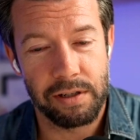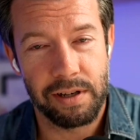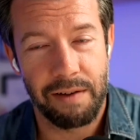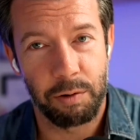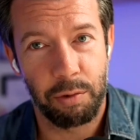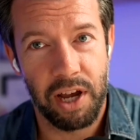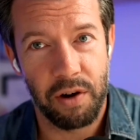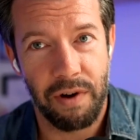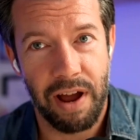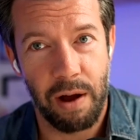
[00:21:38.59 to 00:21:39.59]
having played
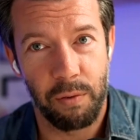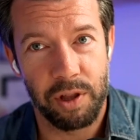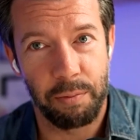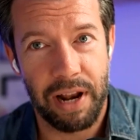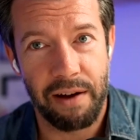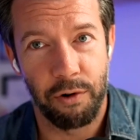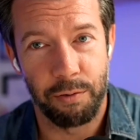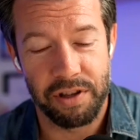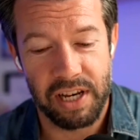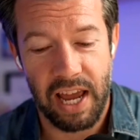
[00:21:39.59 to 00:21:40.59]
around with the platform
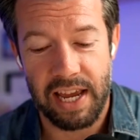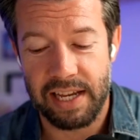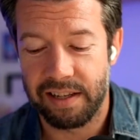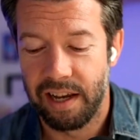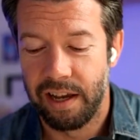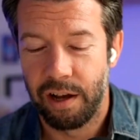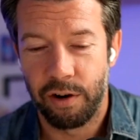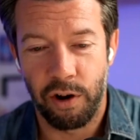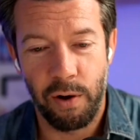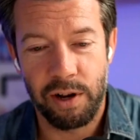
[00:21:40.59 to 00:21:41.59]
the other day, is
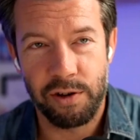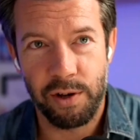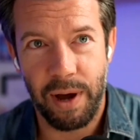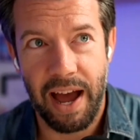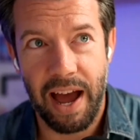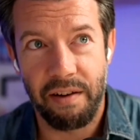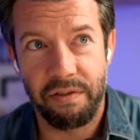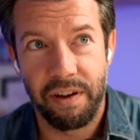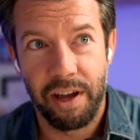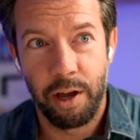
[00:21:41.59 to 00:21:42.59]
not only do you
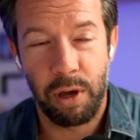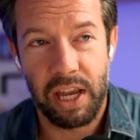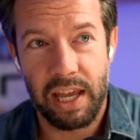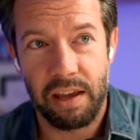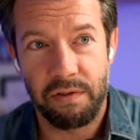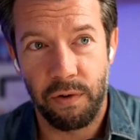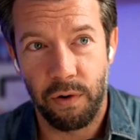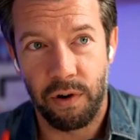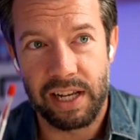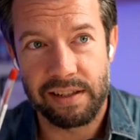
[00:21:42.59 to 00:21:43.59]
have PD
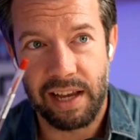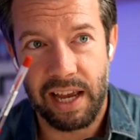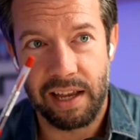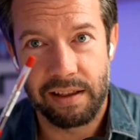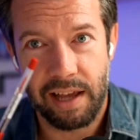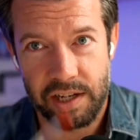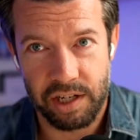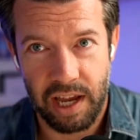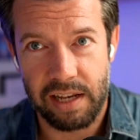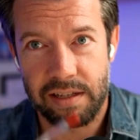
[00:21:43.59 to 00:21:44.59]
for, let's say,
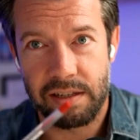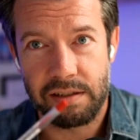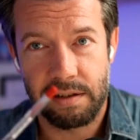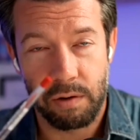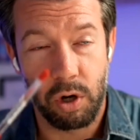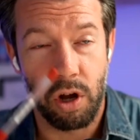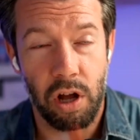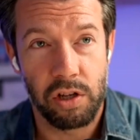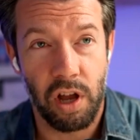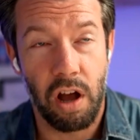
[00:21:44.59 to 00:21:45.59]
educators,
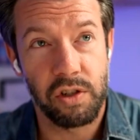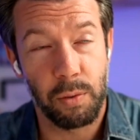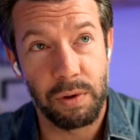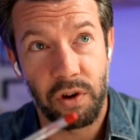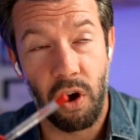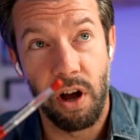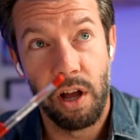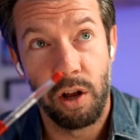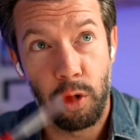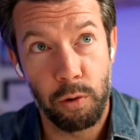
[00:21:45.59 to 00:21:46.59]
we've got
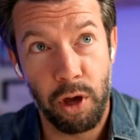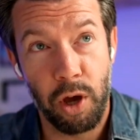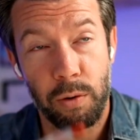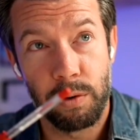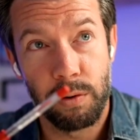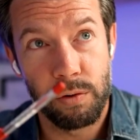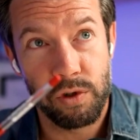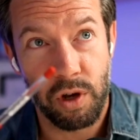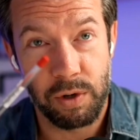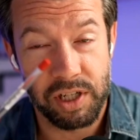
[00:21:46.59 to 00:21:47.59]
Lumio,
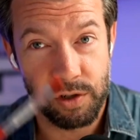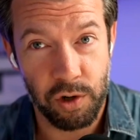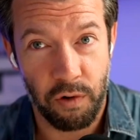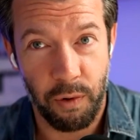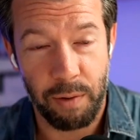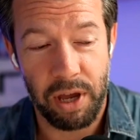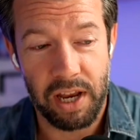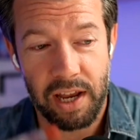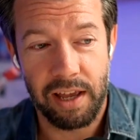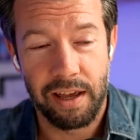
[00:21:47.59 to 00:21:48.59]
which is software
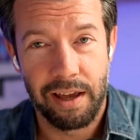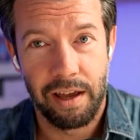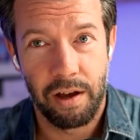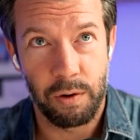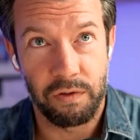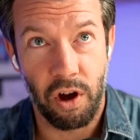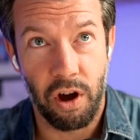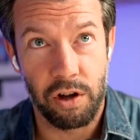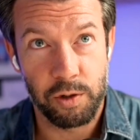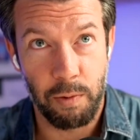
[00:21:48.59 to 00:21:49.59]
PD. We've
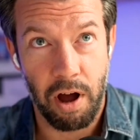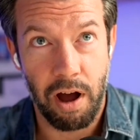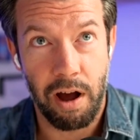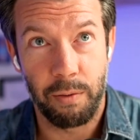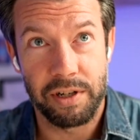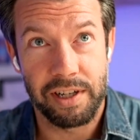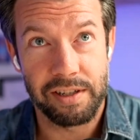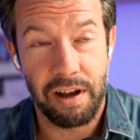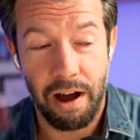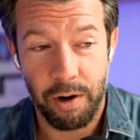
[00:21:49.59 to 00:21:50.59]
got Smart, which is
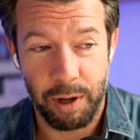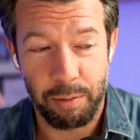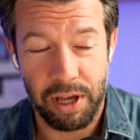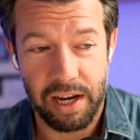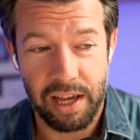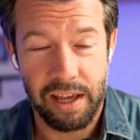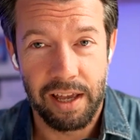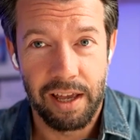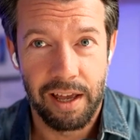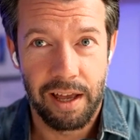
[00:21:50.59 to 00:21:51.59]
hardware PD.
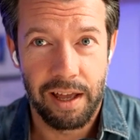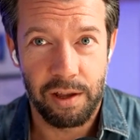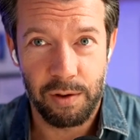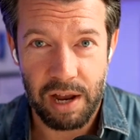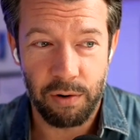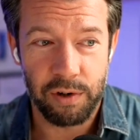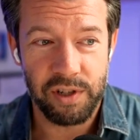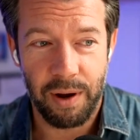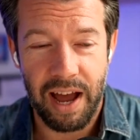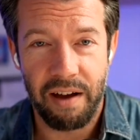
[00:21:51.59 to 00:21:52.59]
You then also
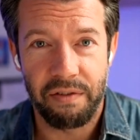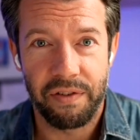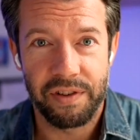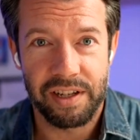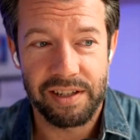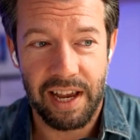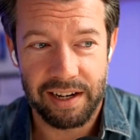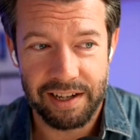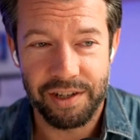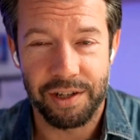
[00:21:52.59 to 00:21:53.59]
have the
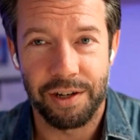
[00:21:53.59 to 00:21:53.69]
technician